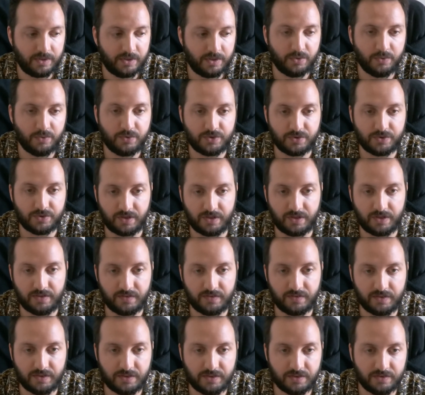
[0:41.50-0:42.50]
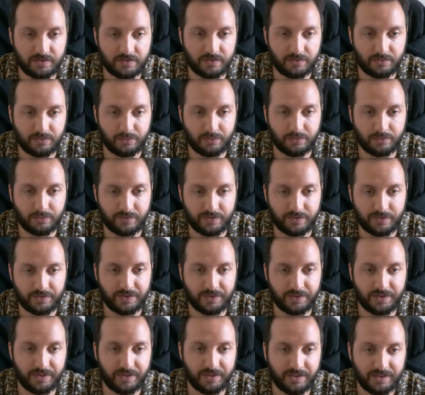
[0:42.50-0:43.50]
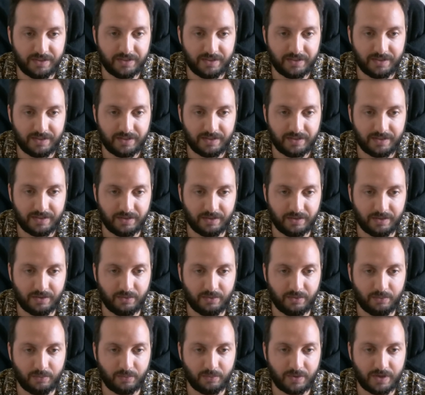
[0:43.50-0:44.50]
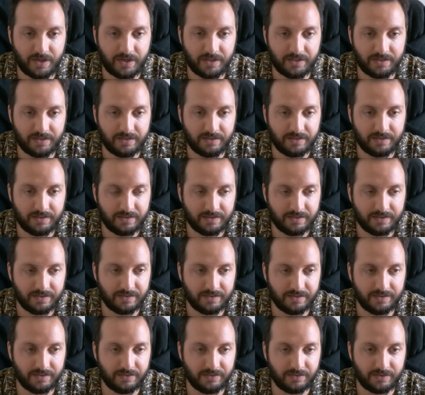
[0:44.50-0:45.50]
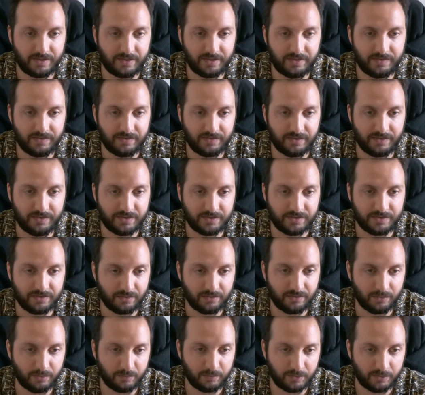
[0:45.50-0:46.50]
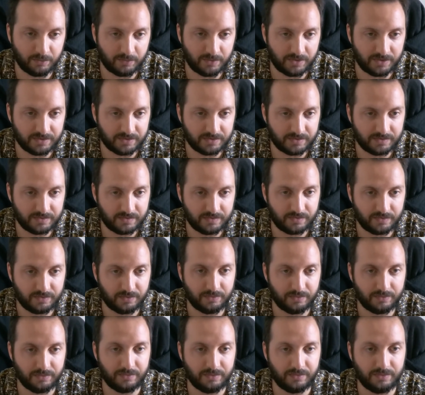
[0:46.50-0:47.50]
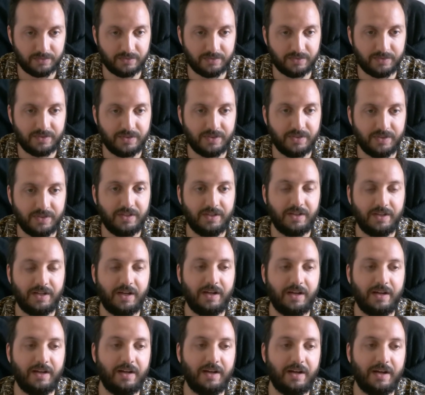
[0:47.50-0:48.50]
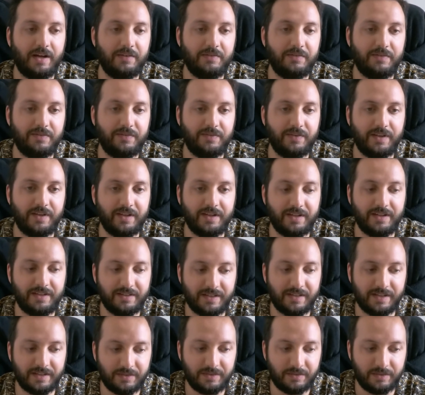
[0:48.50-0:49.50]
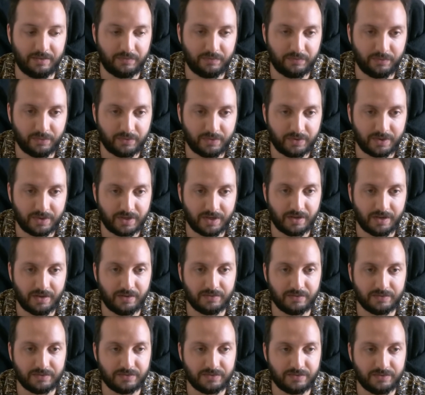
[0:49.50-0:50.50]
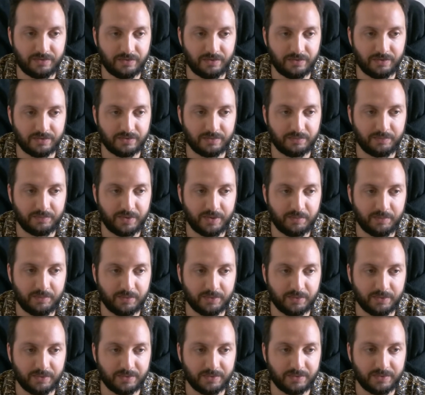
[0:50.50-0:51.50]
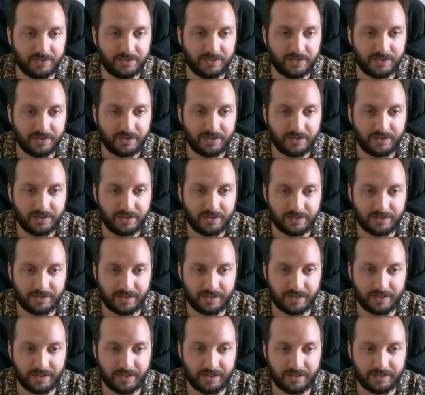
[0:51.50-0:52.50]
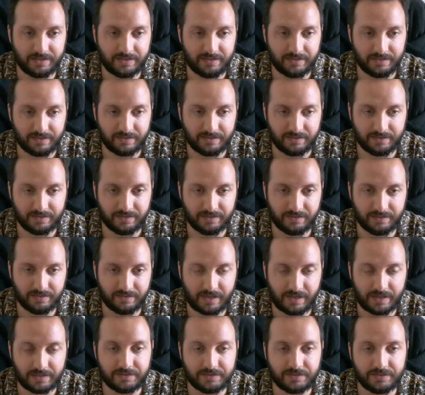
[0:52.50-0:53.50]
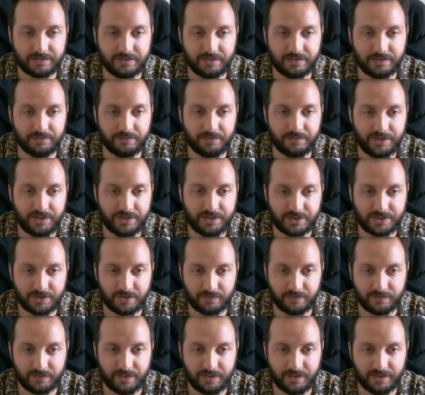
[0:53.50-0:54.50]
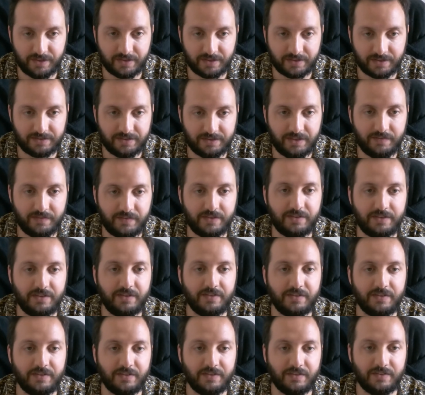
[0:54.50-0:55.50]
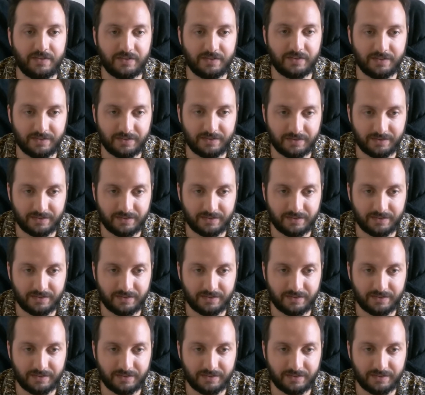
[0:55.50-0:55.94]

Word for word: huge organization, so very uh, wide uh, organization, global one. So uh, I think that if you count all the people that under the reach of their activities is